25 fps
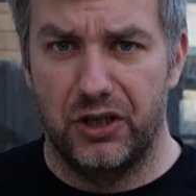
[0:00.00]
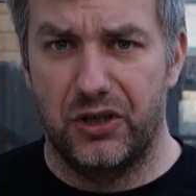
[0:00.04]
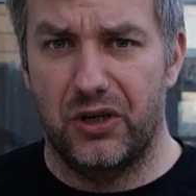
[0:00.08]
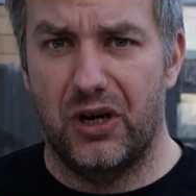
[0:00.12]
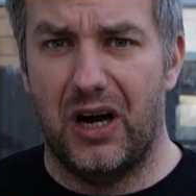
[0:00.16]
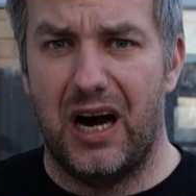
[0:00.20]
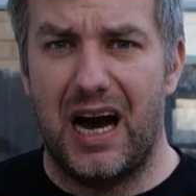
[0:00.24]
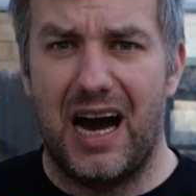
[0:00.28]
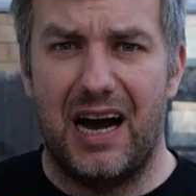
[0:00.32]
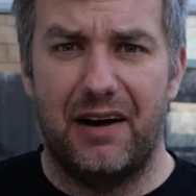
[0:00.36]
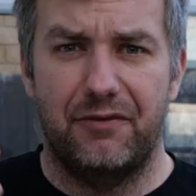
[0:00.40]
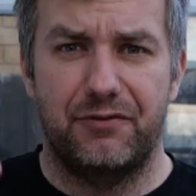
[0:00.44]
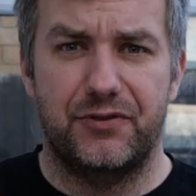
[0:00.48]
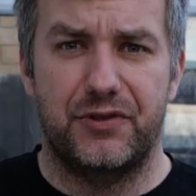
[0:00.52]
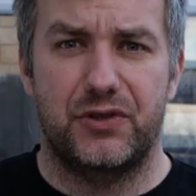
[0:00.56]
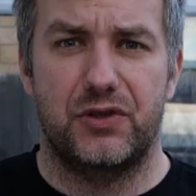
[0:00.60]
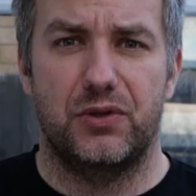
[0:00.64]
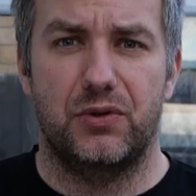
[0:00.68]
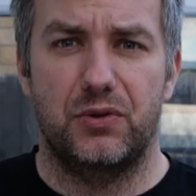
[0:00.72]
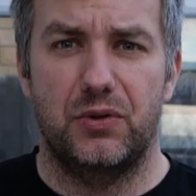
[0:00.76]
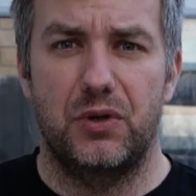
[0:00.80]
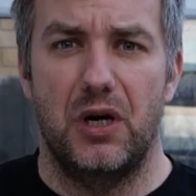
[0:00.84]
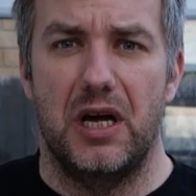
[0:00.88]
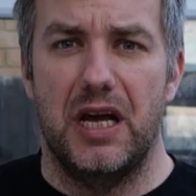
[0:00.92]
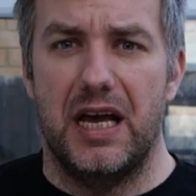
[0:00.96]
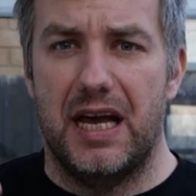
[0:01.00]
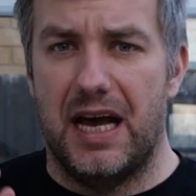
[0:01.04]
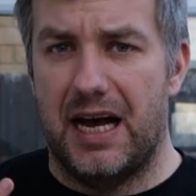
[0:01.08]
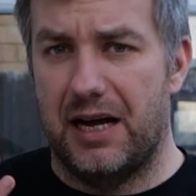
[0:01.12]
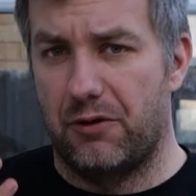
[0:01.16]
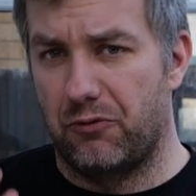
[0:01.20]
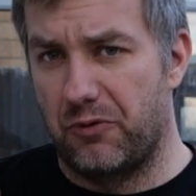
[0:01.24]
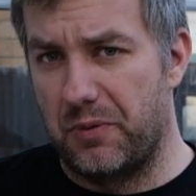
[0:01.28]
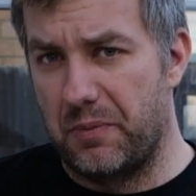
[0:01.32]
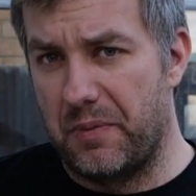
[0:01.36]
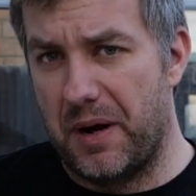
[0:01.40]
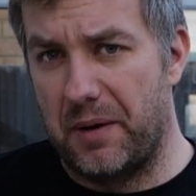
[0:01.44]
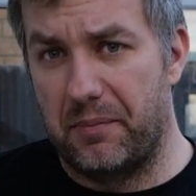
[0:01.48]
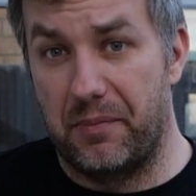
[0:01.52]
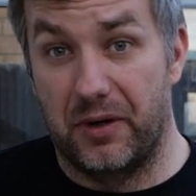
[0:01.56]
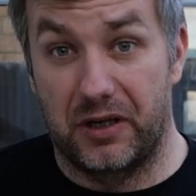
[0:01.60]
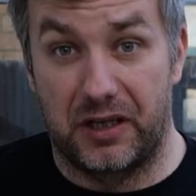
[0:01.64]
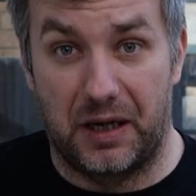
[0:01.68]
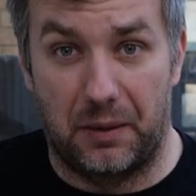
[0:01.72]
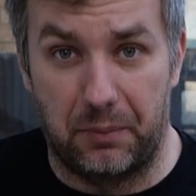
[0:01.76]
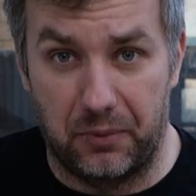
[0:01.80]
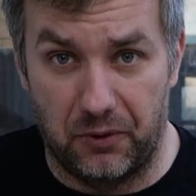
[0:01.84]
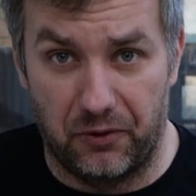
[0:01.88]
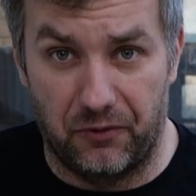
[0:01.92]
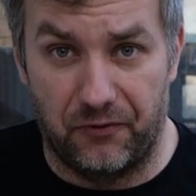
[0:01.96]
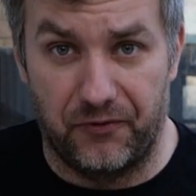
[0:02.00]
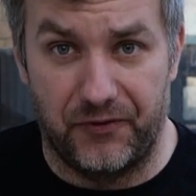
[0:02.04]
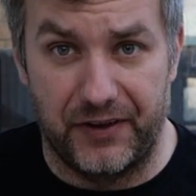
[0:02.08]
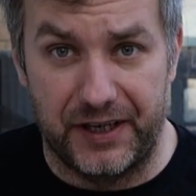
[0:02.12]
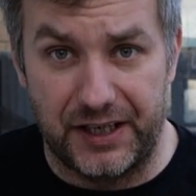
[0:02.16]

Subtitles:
you'll have to remember a couple of